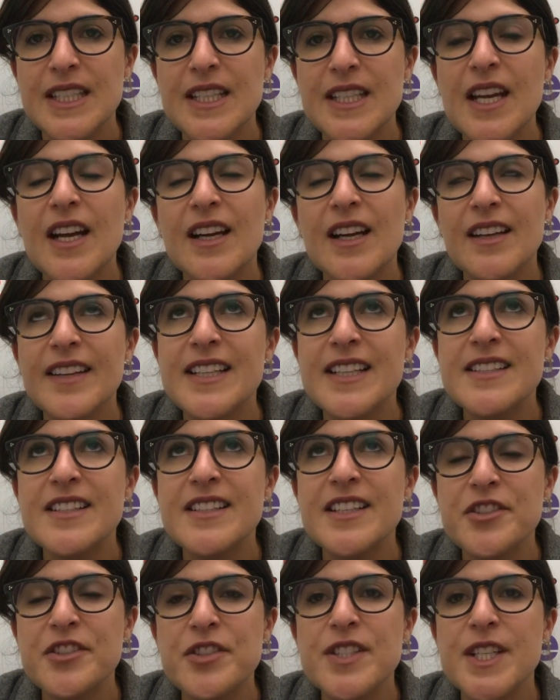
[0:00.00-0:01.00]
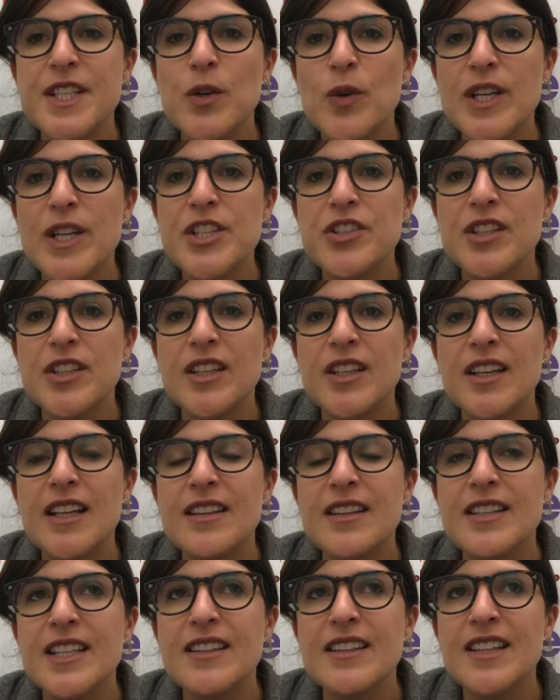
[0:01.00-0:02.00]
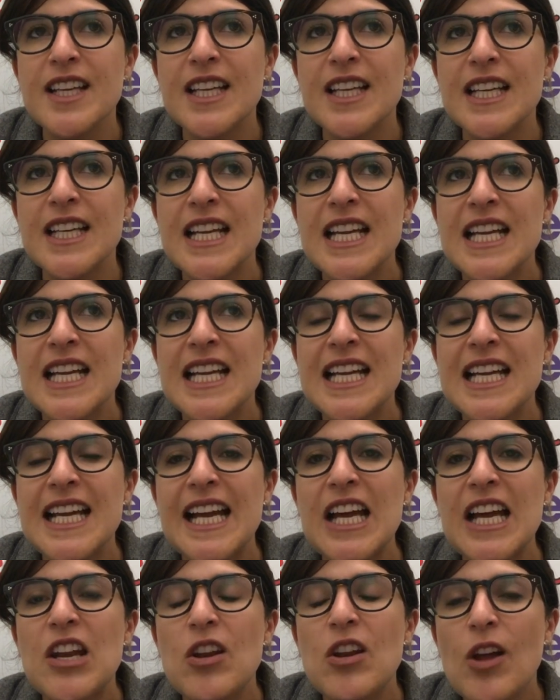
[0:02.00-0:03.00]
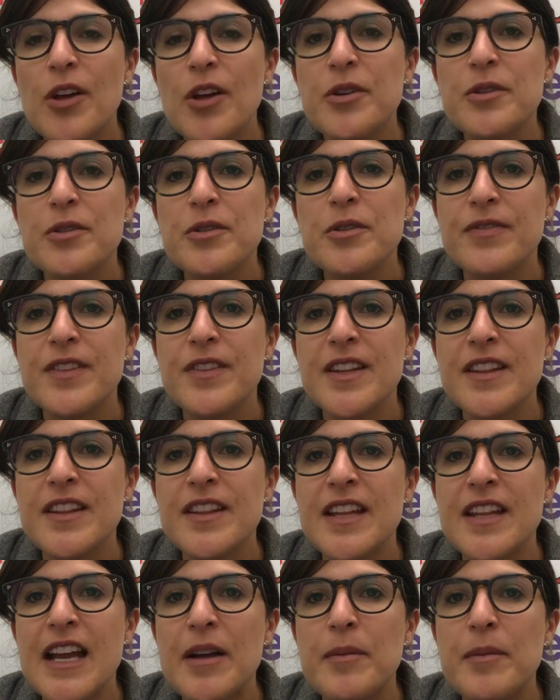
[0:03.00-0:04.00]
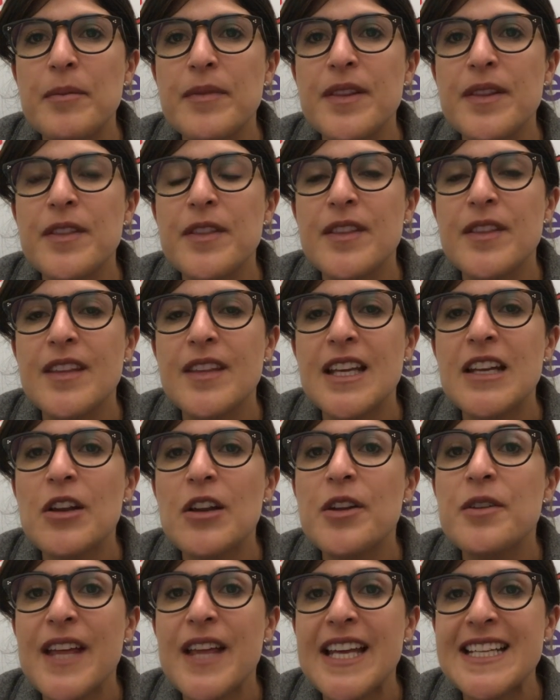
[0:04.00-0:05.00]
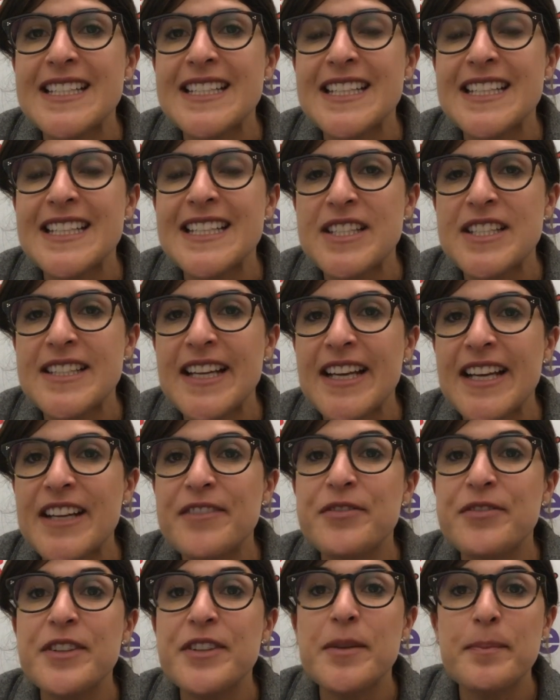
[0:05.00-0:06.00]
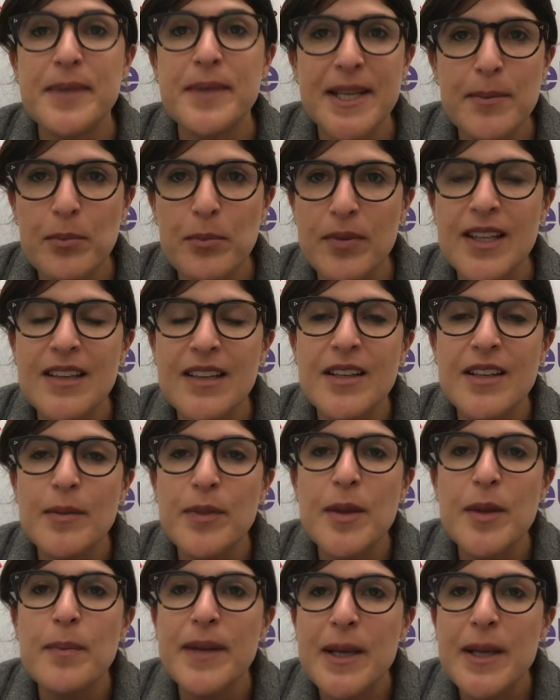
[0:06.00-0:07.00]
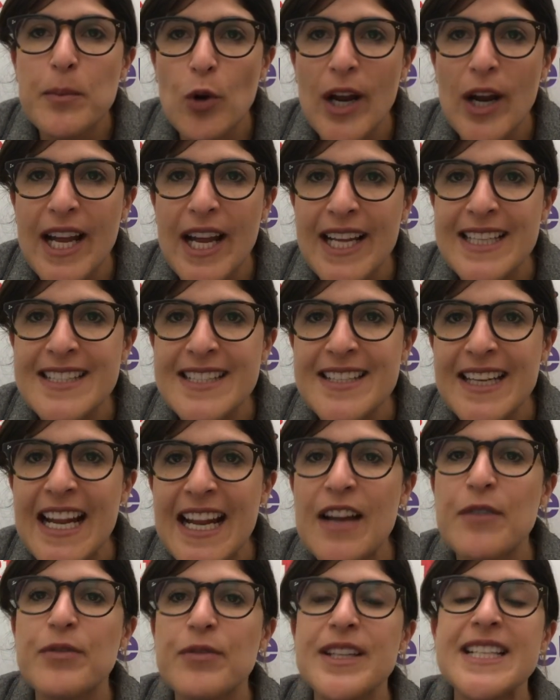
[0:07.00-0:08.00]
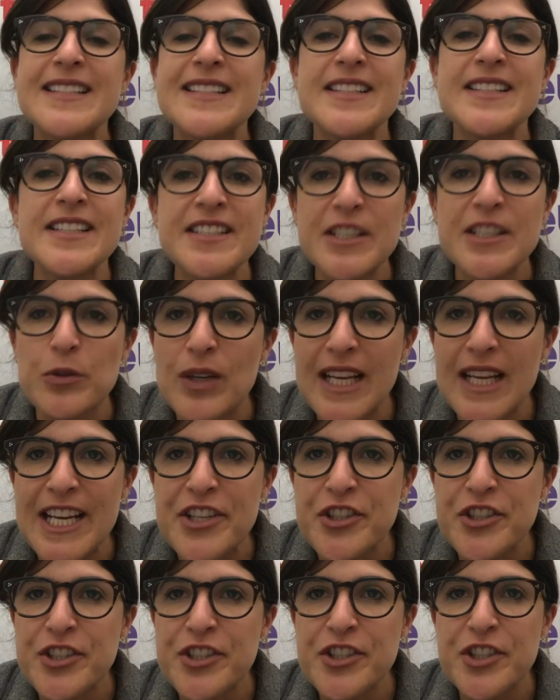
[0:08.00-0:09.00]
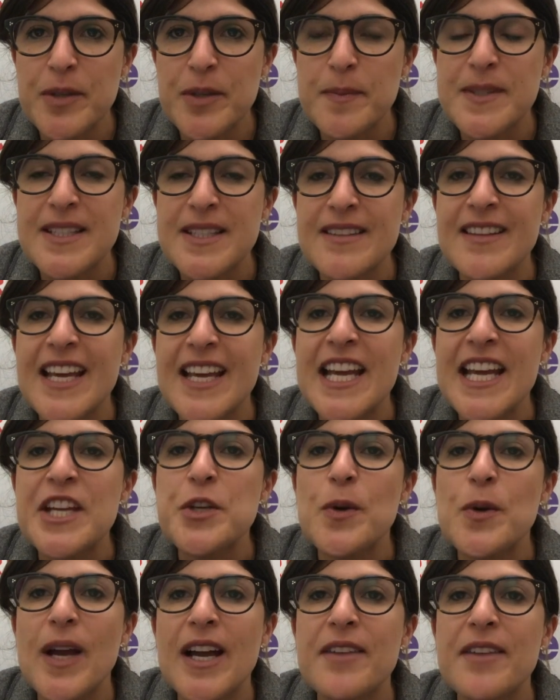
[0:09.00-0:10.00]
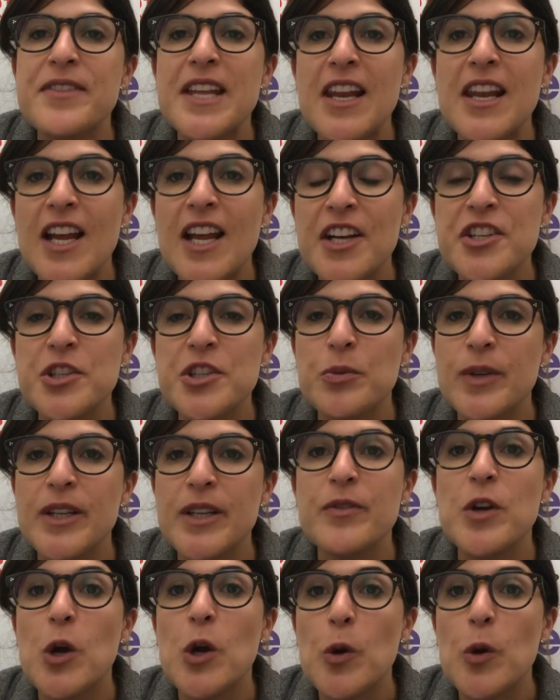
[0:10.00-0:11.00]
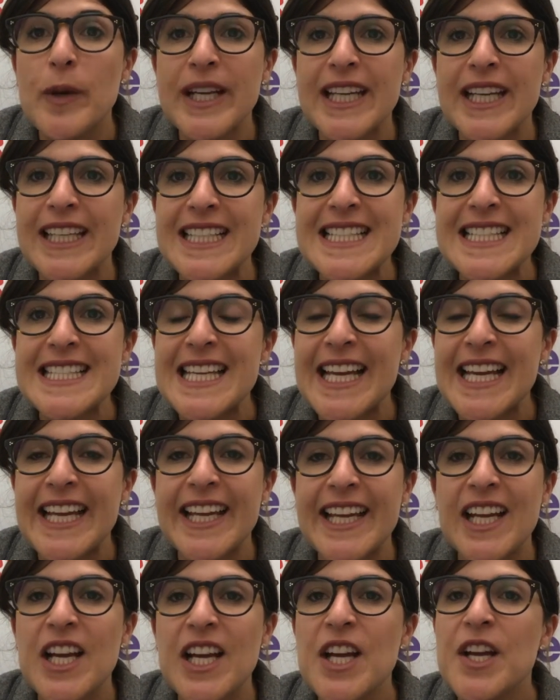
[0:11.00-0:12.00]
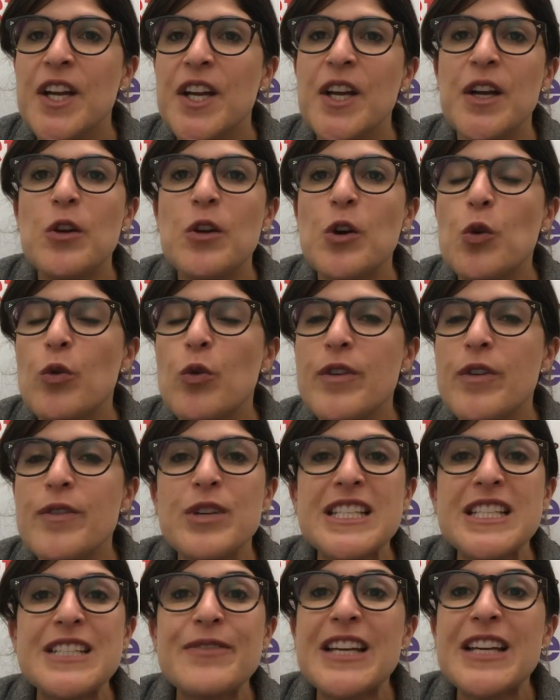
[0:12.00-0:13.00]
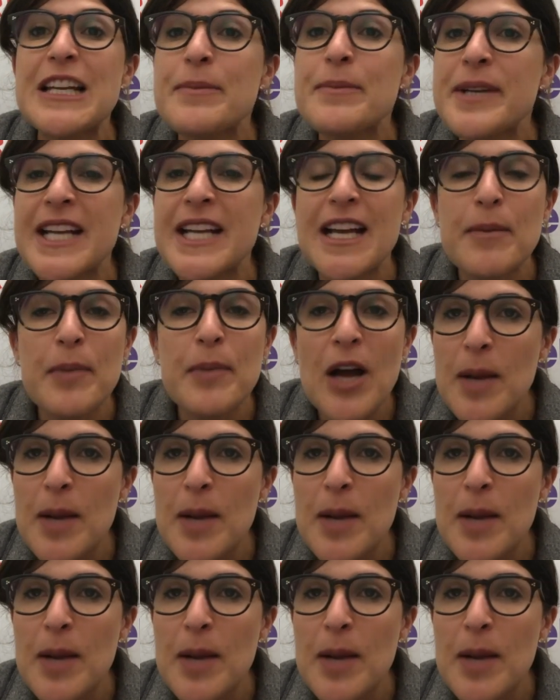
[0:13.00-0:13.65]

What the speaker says: Yeah, that's an interesting question, and I think that a lot of that is actually saved for the big brands that have existing relationships. There you have the luxury of going in and saying, look, we're developing our